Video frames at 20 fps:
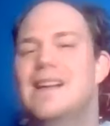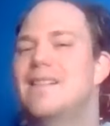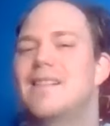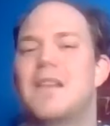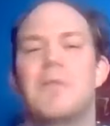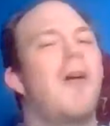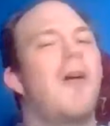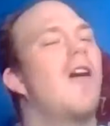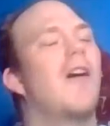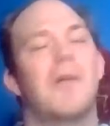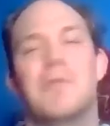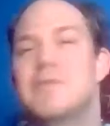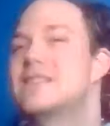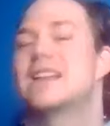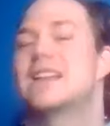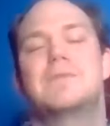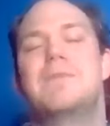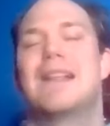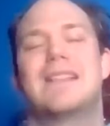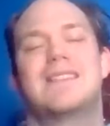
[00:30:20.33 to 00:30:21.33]
the program is
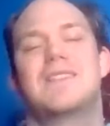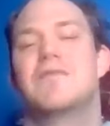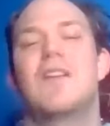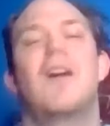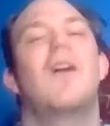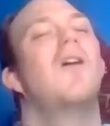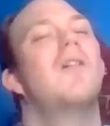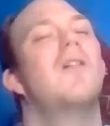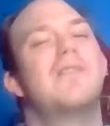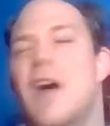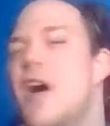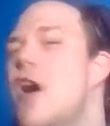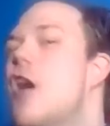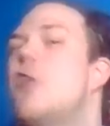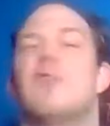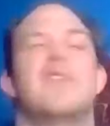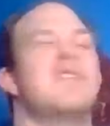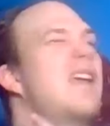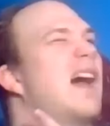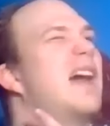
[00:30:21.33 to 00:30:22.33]
expensive to, to
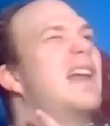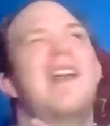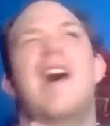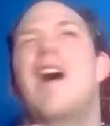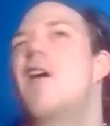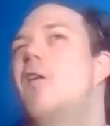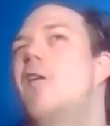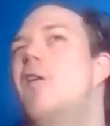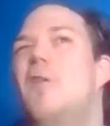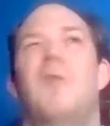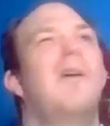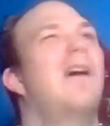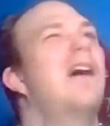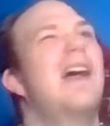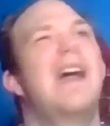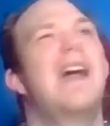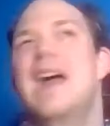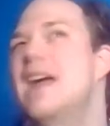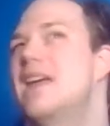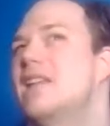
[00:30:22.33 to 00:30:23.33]
host. I know
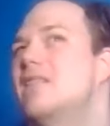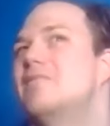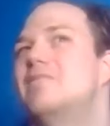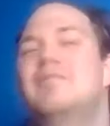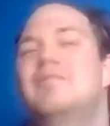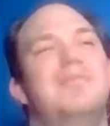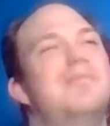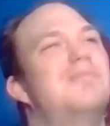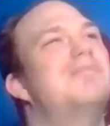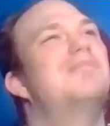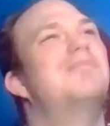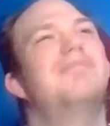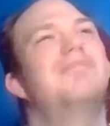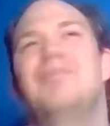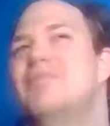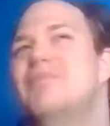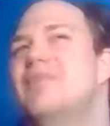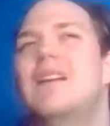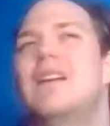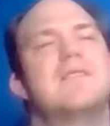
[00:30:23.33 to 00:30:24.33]
yeah. it
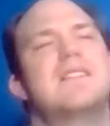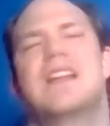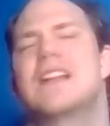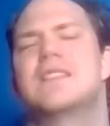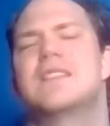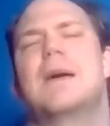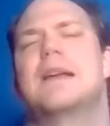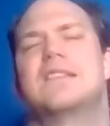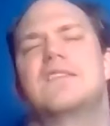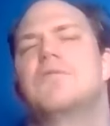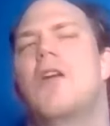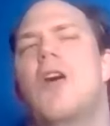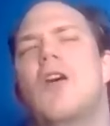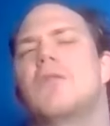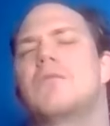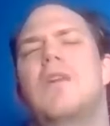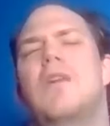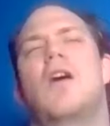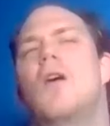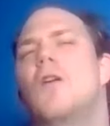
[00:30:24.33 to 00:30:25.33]
it was an expensive
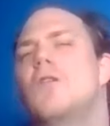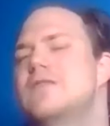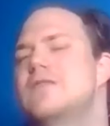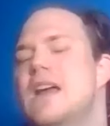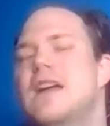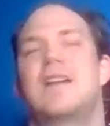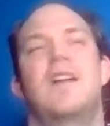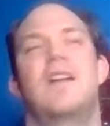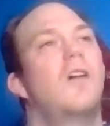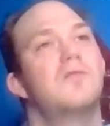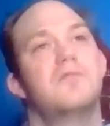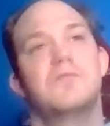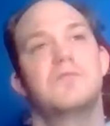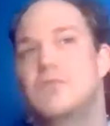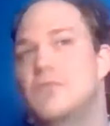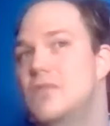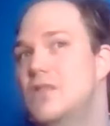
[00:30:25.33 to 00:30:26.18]
program to host. I know